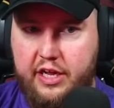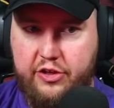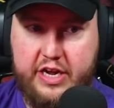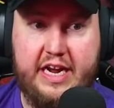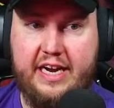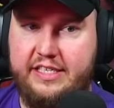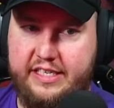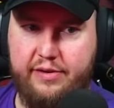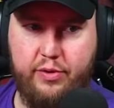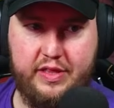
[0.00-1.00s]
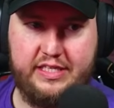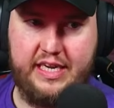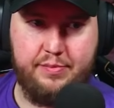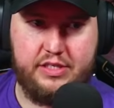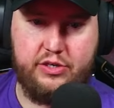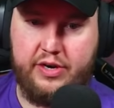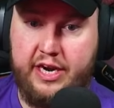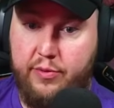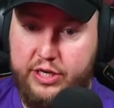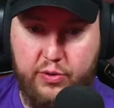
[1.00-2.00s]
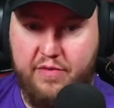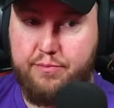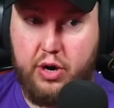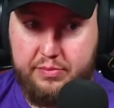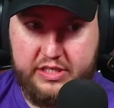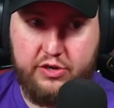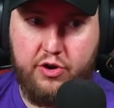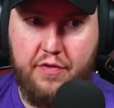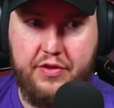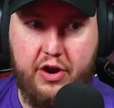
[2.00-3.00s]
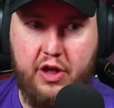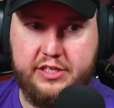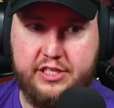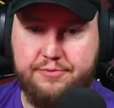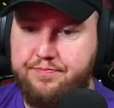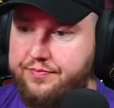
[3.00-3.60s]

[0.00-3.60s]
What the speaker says: You can kind of see what the team is doing here. We do have Brimstone on there also.